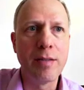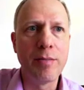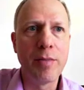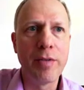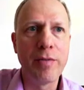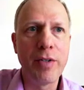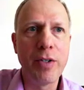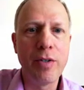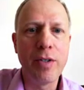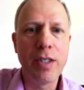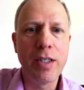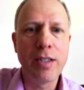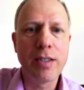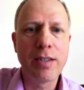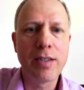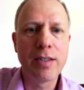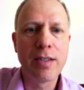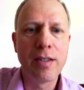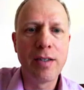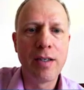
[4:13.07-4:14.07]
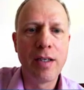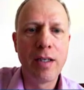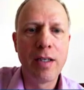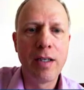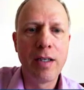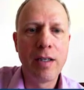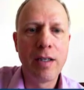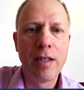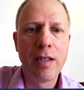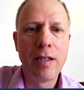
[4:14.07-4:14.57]
system of
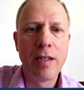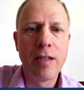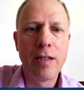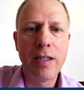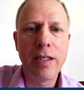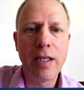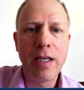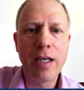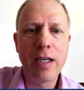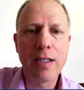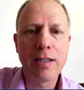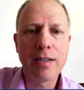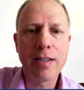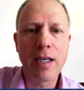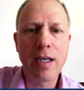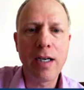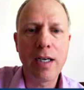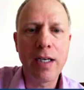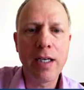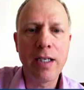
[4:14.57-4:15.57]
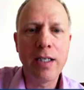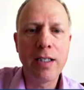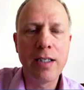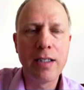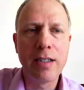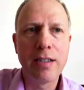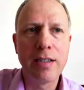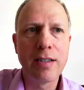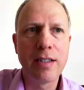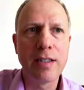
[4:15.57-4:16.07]
units, the
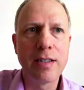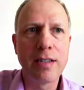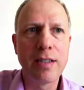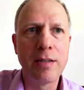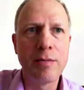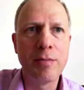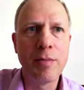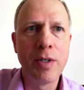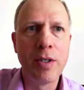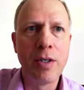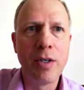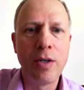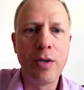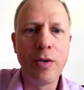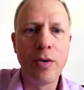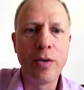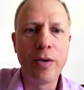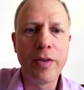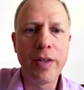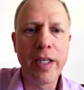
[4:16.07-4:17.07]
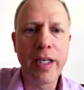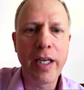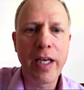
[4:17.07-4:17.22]
SI system,